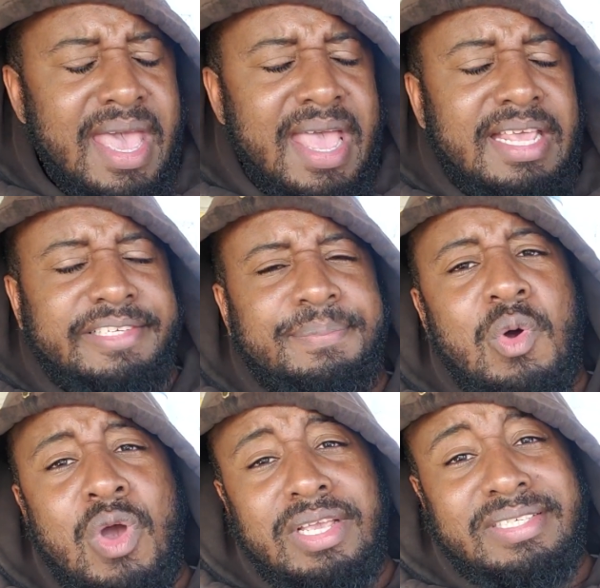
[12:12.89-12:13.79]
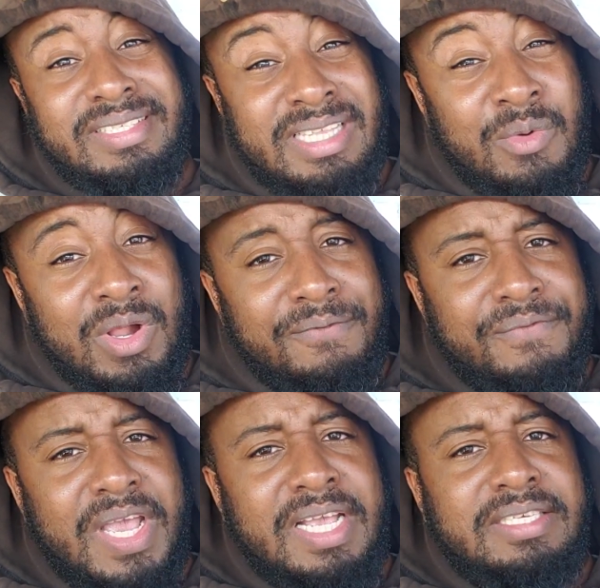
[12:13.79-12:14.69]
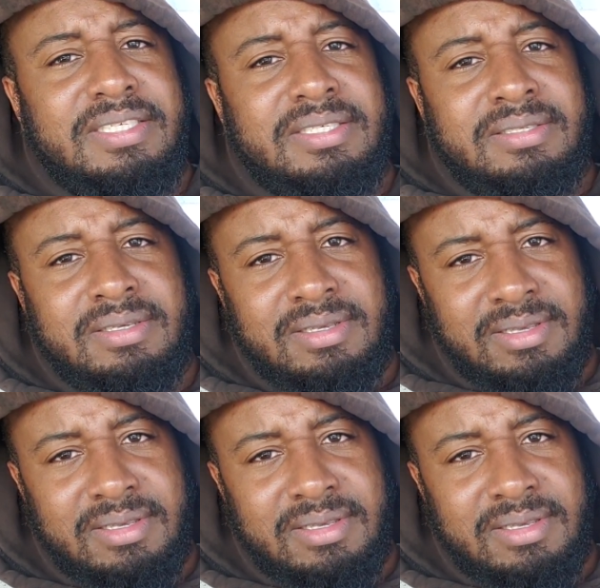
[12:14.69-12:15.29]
and his boys. They will face